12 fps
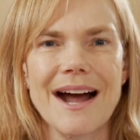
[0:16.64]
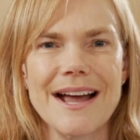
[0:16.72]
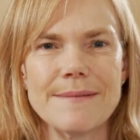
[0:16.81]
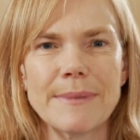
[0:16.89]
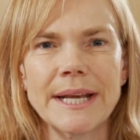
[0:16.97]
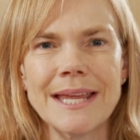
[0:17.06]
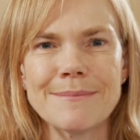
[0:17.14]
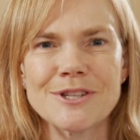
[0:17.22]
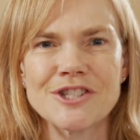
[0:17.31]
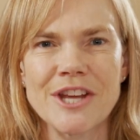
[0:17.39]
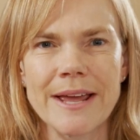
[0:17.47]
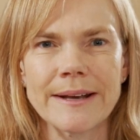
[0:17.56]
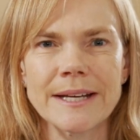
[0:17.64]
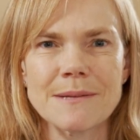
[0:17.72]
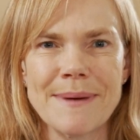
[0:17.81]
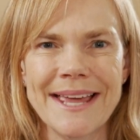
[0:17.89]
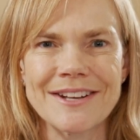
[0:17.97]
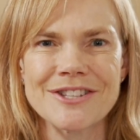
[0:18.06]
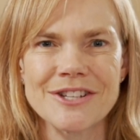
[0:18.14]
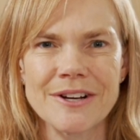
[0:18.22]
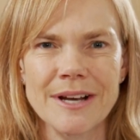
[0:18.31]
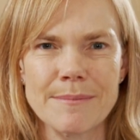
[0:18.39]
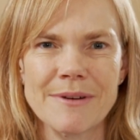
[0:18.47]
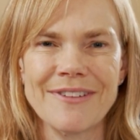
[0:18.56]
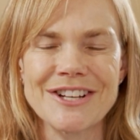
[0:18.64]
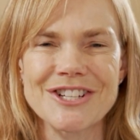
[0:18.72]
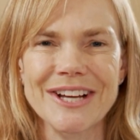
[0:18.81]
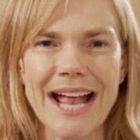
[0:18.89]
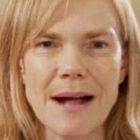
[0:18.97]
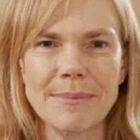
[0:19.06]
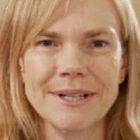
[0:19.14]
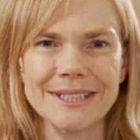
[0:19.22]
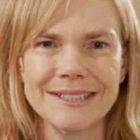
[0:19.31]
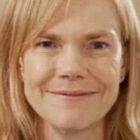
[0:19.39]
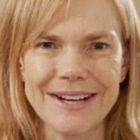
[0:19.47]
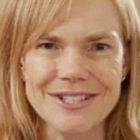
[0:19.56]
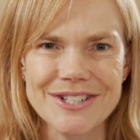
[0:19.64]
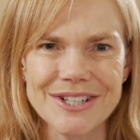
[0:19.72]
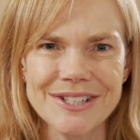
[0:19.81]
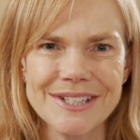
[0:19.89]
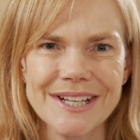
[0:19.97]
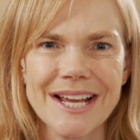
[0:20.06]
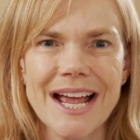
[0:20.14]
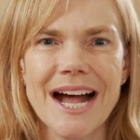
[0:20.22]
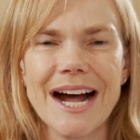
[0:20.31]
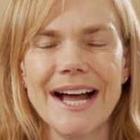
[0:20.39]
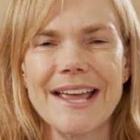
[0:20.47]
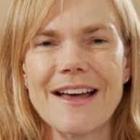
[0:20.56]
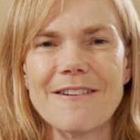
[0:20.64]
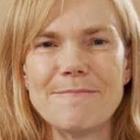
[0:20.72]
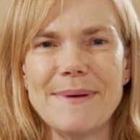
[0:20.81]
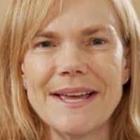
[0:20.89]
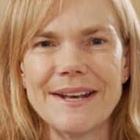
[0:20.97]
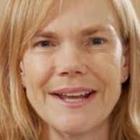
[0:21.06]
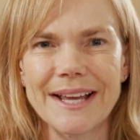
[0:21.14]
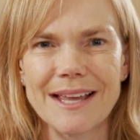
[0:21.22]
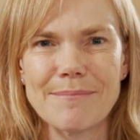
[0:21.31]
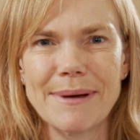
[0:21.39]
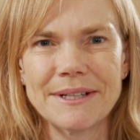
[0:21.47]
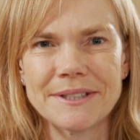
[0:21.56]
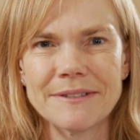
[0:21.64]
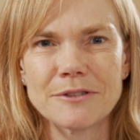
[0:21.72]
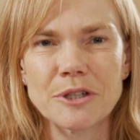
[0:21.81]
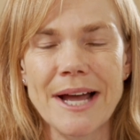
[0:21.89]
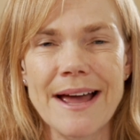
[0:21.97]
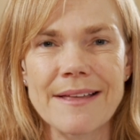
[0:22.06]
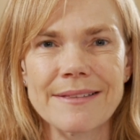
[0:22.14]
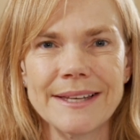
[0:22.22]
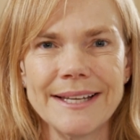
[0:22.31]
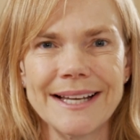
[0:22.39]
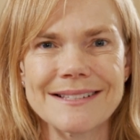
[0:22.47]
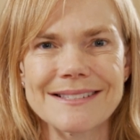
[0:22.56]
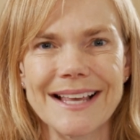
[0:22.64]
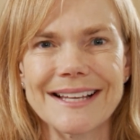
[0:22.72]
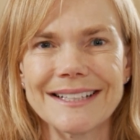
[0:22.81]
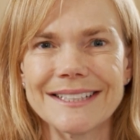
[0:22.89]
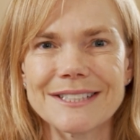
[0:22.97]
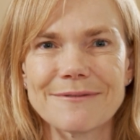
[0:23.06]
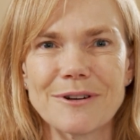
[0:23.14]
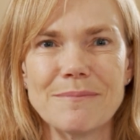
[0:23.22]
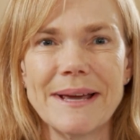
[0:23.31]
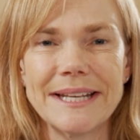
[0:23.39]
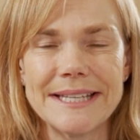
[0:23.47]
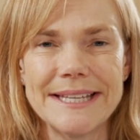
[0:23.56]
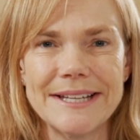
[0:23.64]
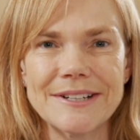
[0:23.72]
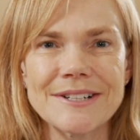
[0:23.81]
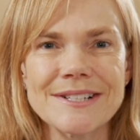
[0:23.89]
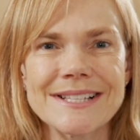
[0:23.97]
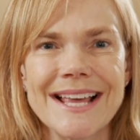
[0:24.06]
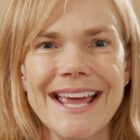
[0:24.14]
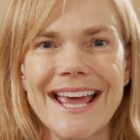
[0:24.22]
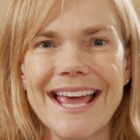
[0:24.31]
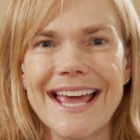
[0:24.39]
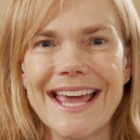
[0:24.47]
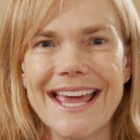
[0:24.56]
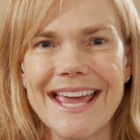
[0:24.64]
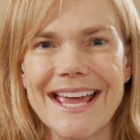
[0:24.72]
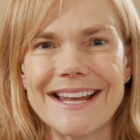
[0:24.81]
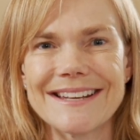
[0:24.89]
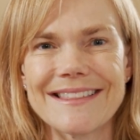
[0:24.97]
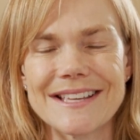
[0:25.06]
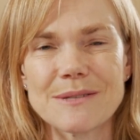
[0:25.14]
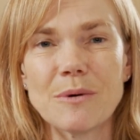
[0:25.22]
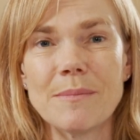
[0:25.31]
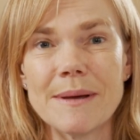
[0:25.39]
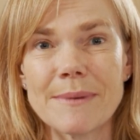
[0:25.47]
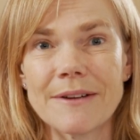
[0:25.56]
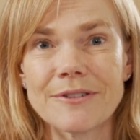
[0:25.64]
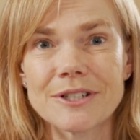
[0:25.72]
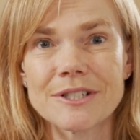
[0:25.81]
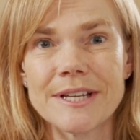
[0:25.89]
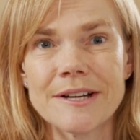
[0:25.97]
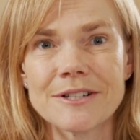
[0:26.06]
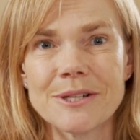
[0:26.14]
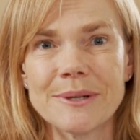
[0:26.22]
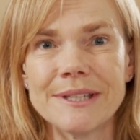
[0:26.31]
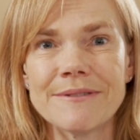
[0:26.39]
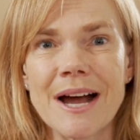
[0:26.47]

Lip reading: Hi, my name is Janet Bannister and I'm a venture capital investor. I have been a competitive triathlete and cyclist for many years, and this will be my first year doing the